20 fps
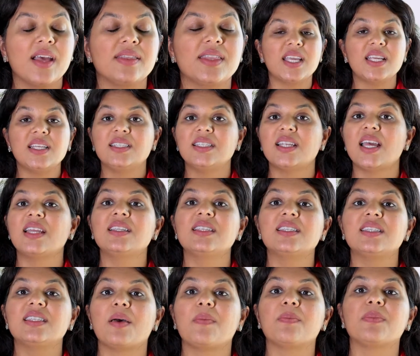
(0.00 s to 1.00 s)
They send
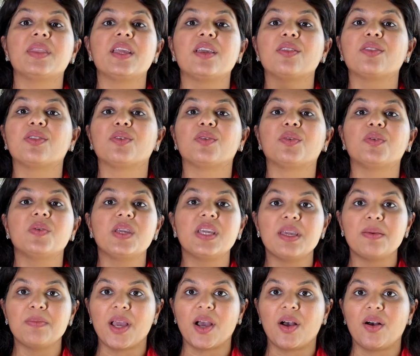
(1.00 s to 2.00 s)
something through
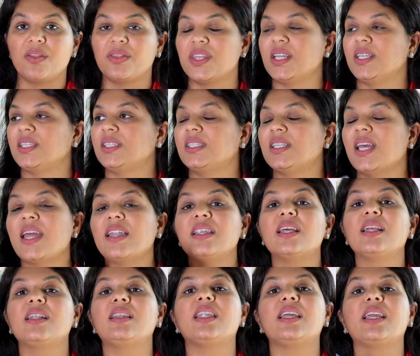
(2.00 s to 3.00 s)
email. They send
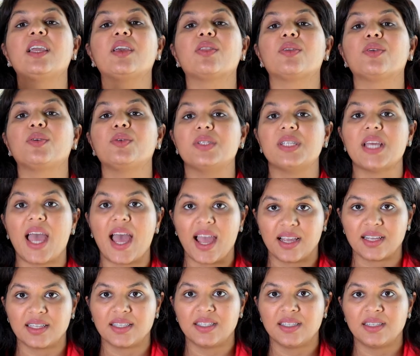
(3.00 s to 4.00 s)
a link through
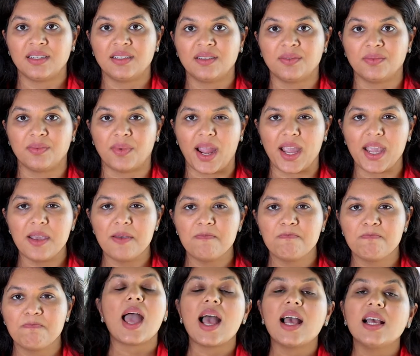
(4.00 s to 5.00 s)
text right?
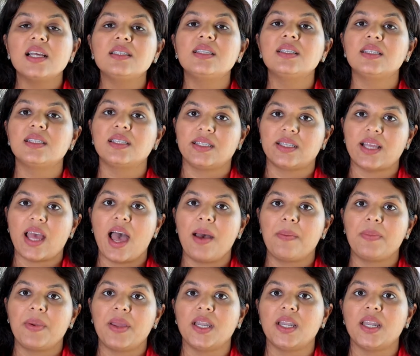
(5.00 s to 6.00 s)
As this has
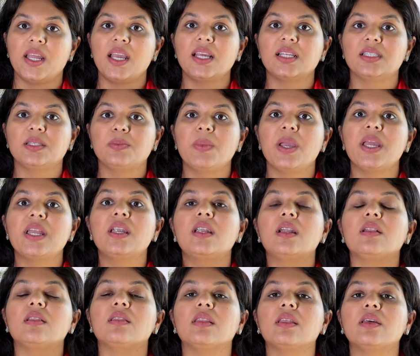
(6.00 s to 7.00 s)
happened, it's made it
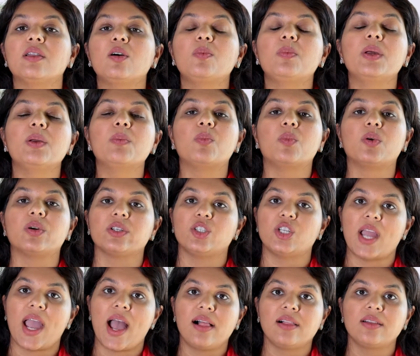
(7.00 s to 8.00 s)
a little bit more
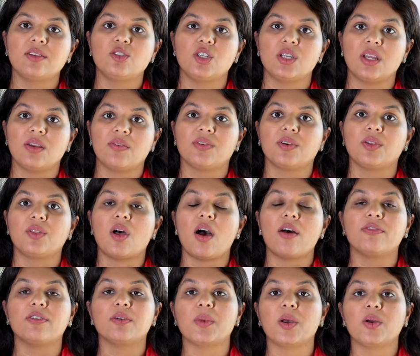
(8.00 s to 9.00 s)
challenging for law
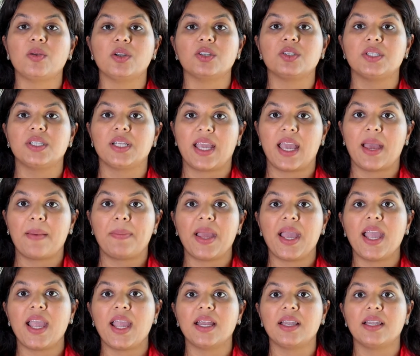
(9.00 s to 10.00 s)
firm owners to get
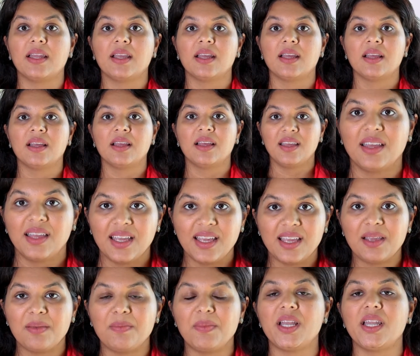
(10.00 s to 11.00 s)
paid
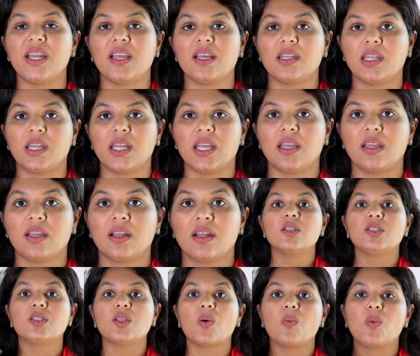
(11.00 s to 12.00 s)
immediately.
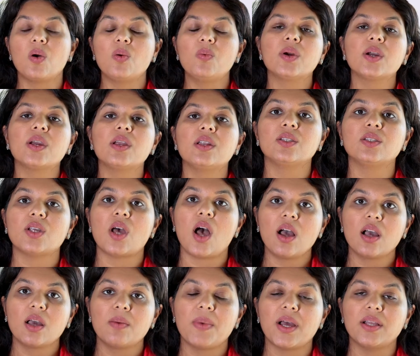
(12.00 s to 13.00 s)
So what we're
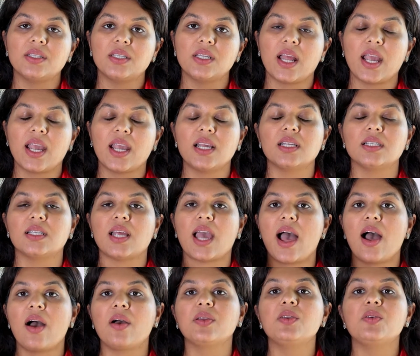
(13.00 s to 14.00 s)
talk about today is
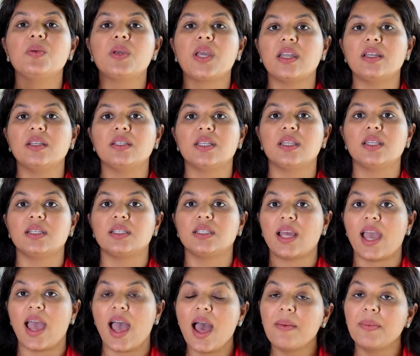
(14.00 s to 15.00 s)
how you get into this
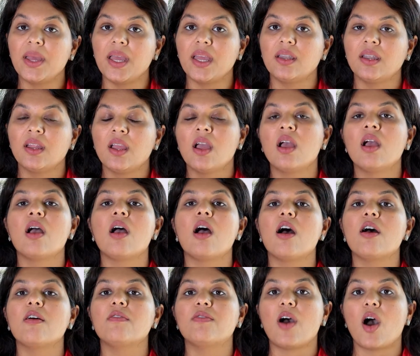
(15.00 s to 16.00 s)
habit
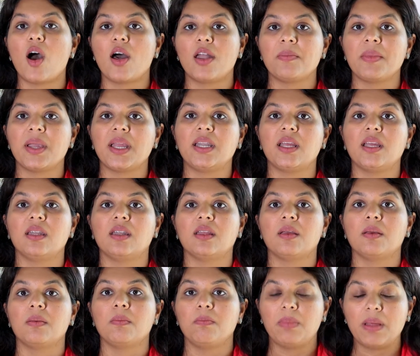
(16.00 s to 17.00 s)
of automated
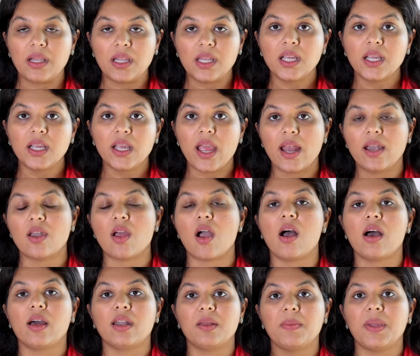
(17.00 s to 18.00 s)
billing and
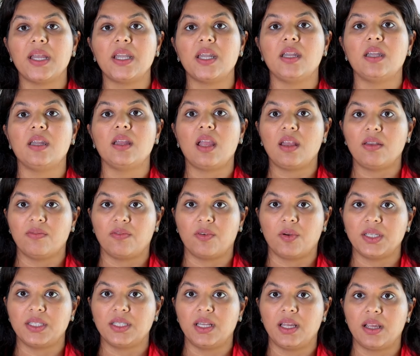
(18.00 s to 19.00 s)
automated
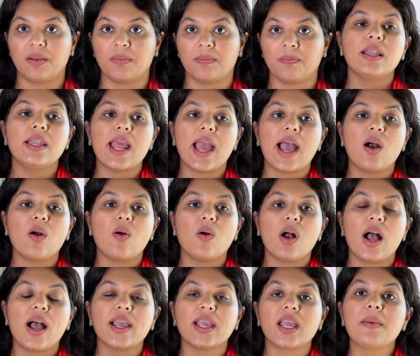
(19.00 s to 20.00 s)
invoicing. Now,
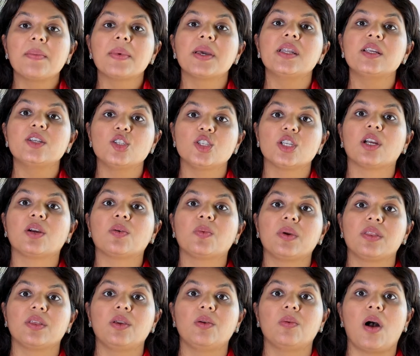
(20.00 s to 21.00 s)
I am gonna share
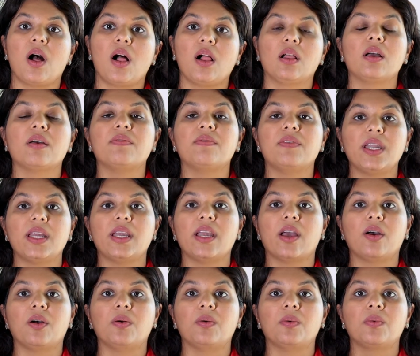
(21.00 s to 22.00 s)
with you all a
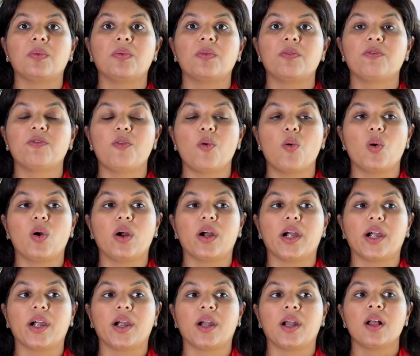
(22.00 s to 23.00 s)
video
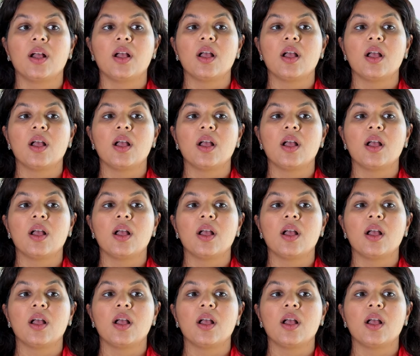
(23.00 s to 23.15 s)
for